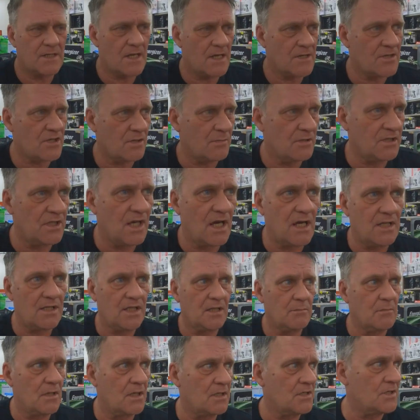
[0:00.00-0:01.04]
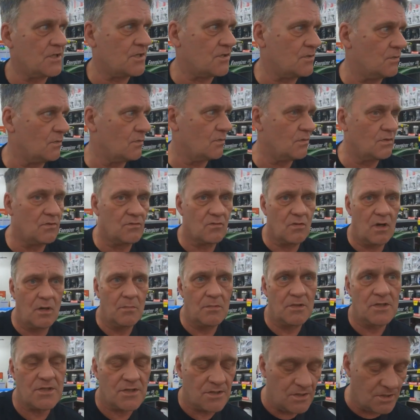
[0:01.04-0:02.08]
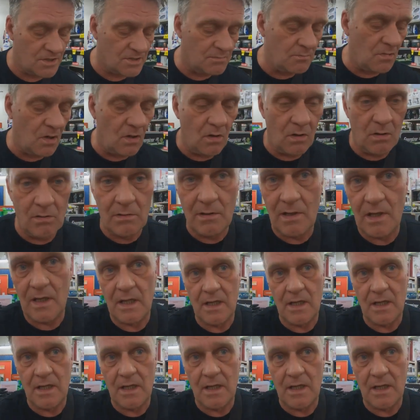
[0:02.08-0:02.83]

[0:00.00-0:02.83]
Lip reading: Yes, I'm in the handyman store in Robinson's Mall,